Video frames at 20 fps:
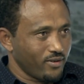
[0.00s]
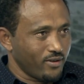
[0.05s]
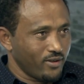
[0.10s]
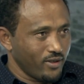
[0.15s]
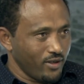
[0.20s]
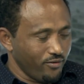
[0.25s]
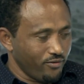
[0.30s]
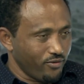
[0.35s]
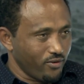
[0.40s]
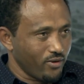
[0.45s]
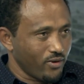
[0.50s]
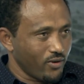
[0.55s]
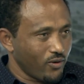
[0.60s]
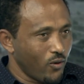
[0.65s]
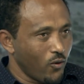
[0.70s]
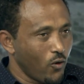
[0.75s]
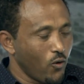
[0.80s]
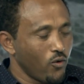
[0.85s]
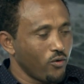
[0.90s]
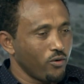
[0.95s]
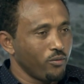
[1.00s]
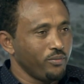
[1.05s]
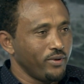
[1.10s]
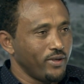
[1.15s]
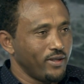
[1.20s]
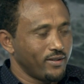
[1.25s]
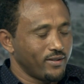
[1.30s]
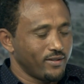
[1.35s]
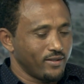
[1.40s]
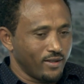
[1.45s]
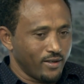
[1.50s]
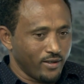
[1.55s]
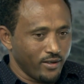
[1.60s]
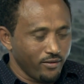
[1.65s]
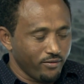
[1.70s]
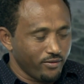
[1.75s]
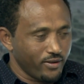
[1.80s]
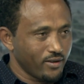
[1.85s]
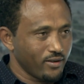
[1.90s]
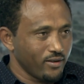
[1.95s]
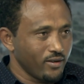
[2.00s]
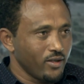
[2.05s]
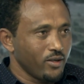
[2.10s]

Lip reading: Rainfall, all, be it the river,